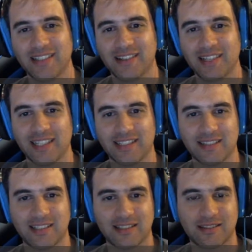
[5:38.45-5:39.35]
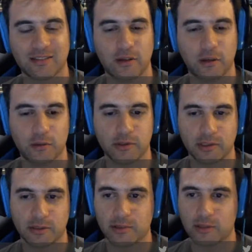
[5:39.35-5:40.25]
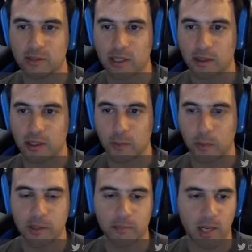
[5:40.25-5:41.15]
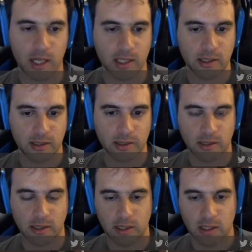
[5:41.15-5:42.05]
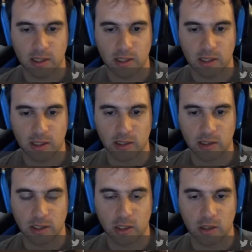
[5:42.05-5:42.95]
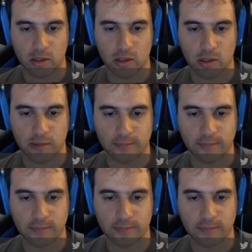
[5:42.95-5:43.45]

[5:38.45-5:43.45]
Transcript: Okay, let's close this because I went back in the clock.